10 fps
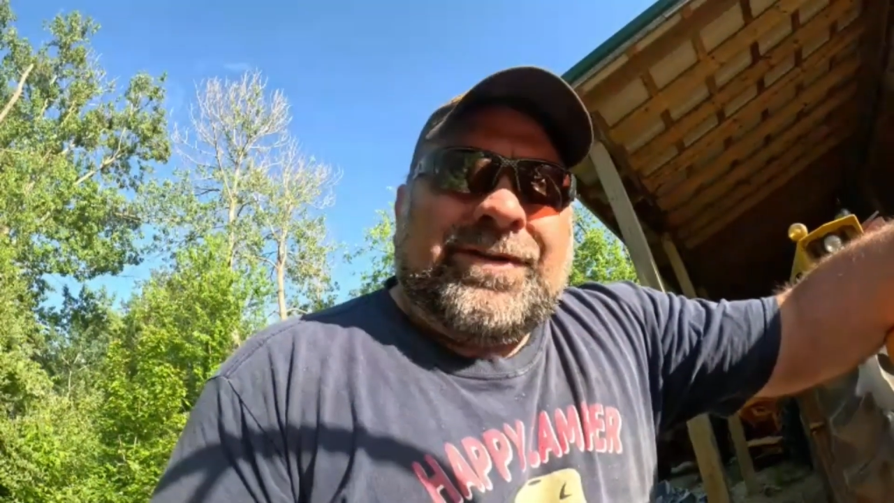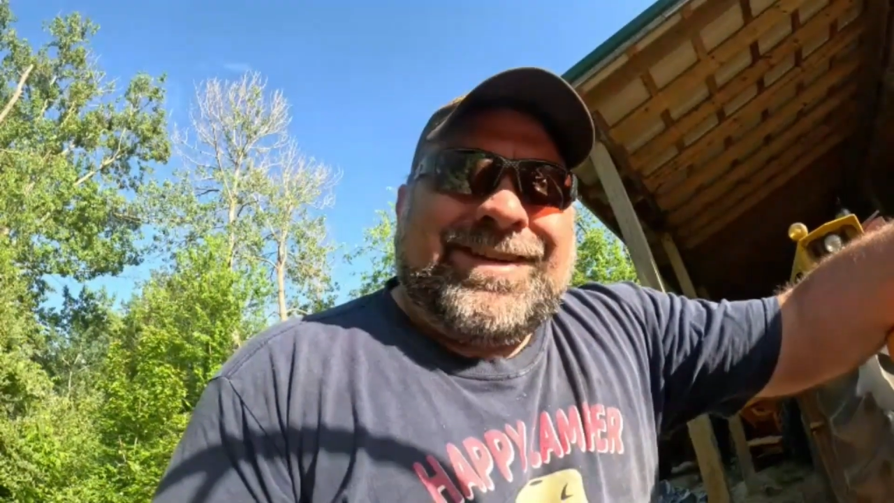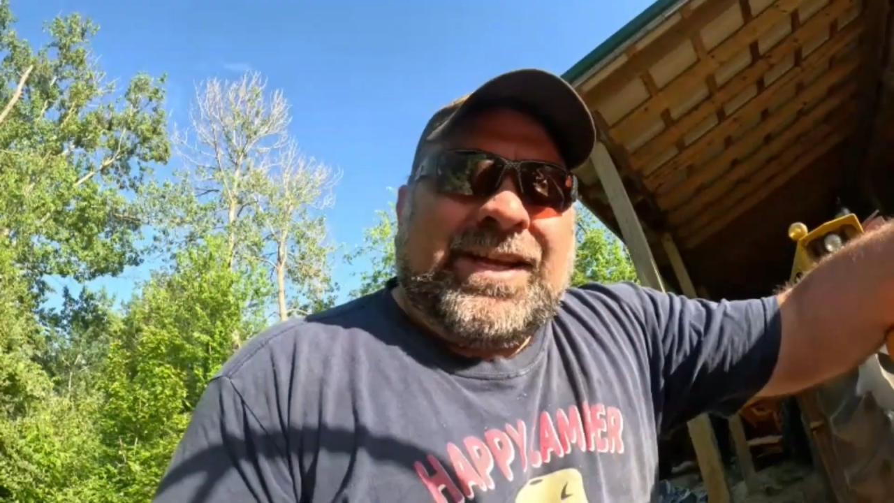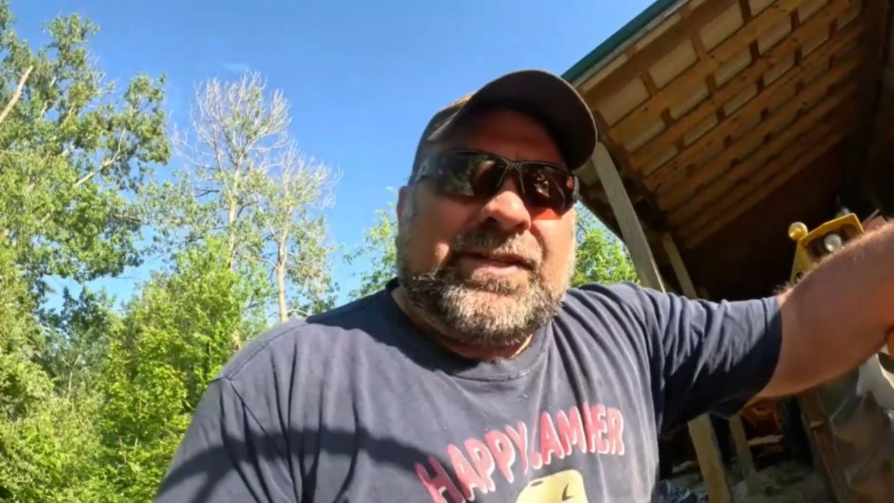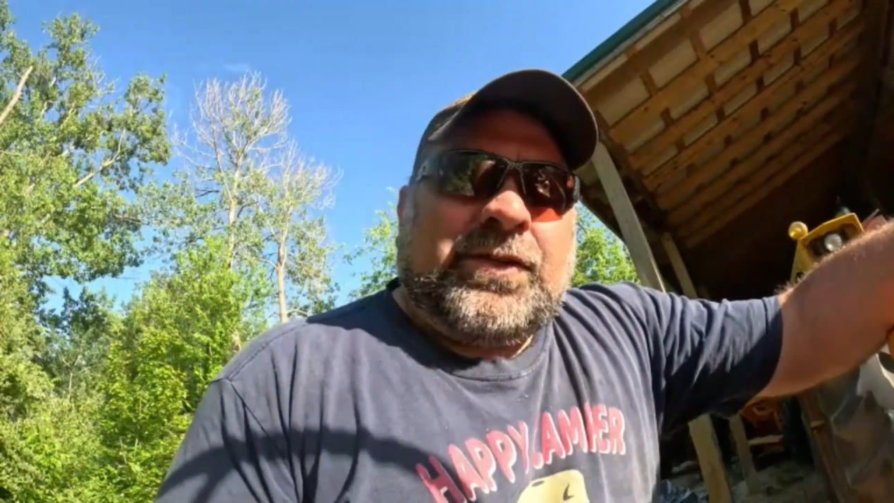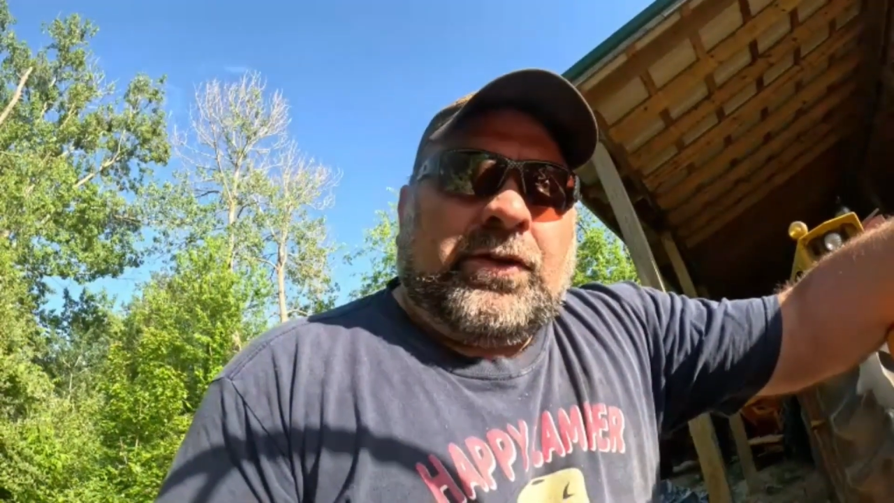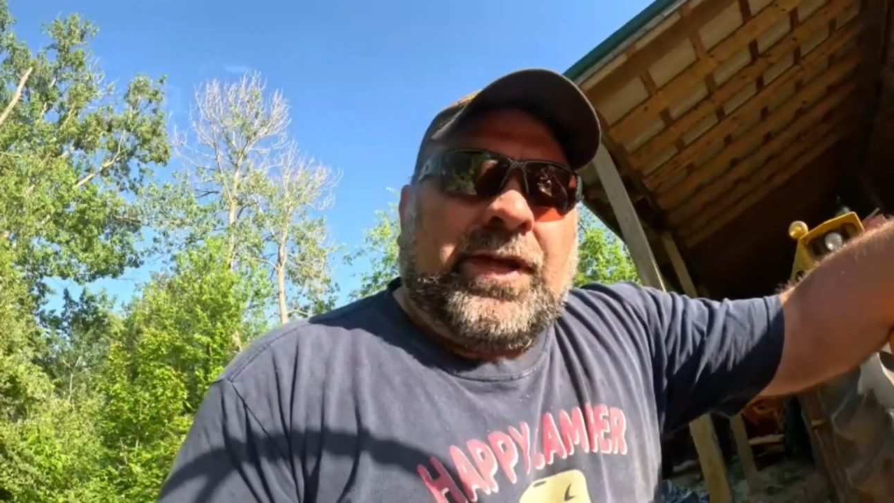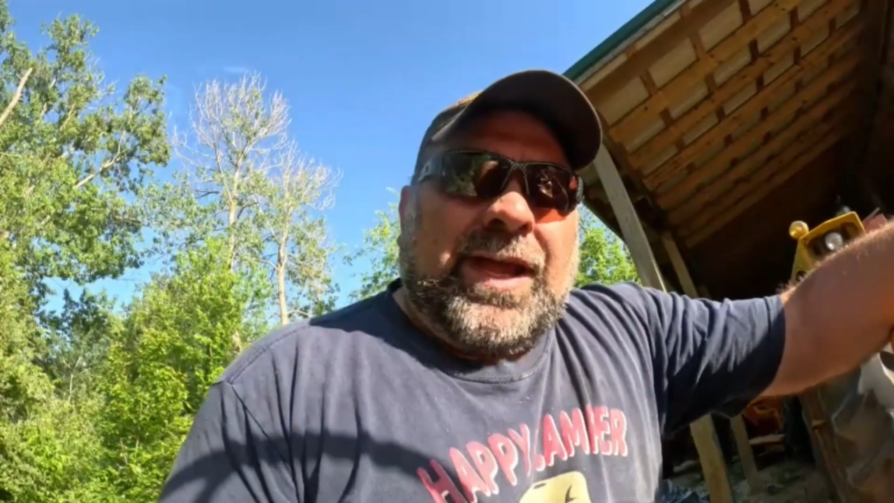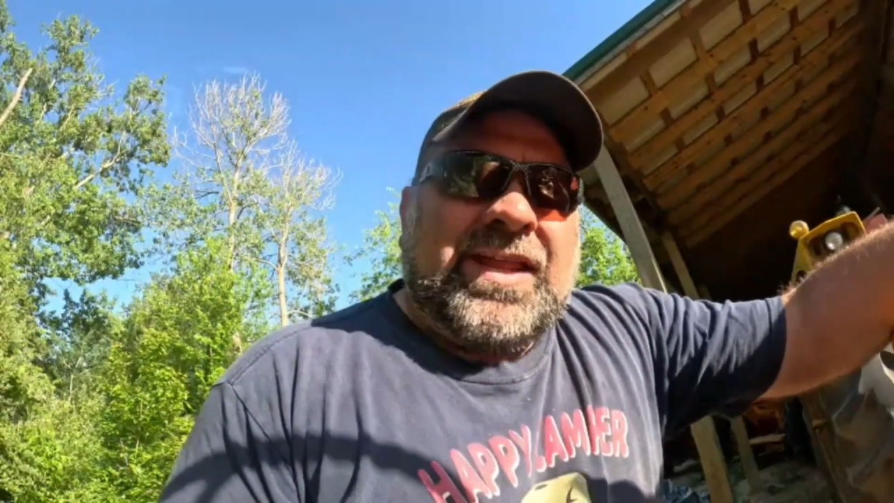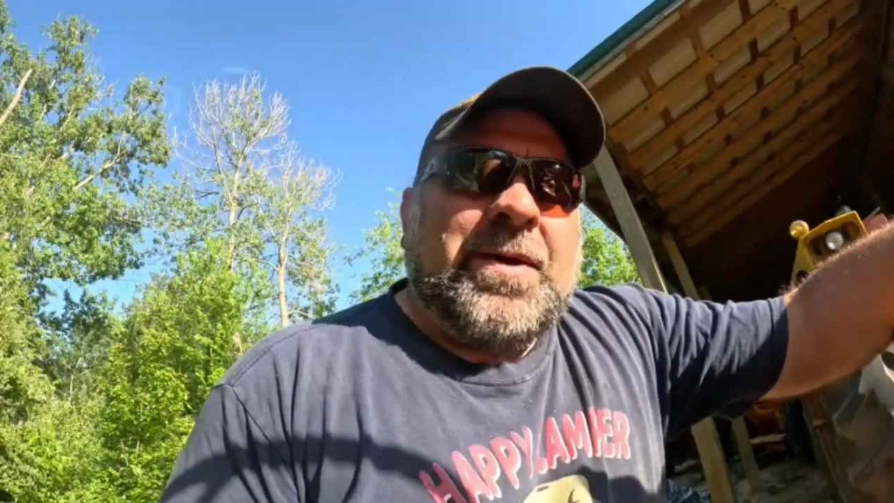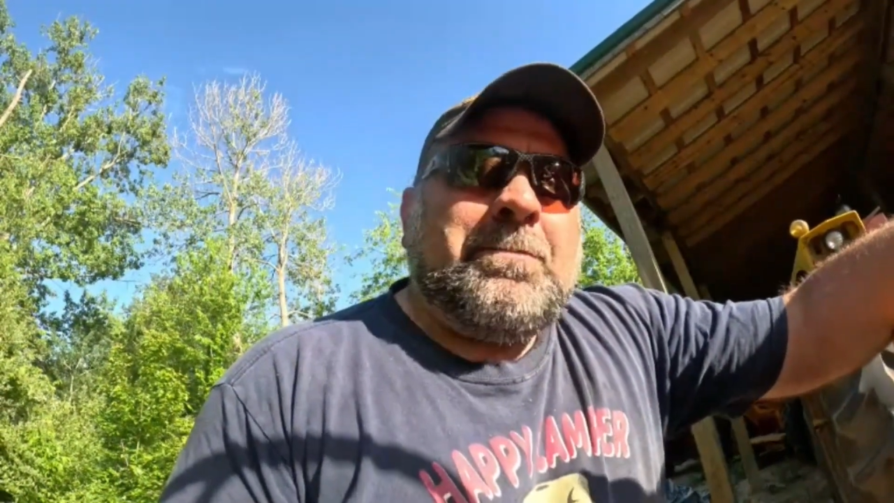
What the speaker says: diesel and the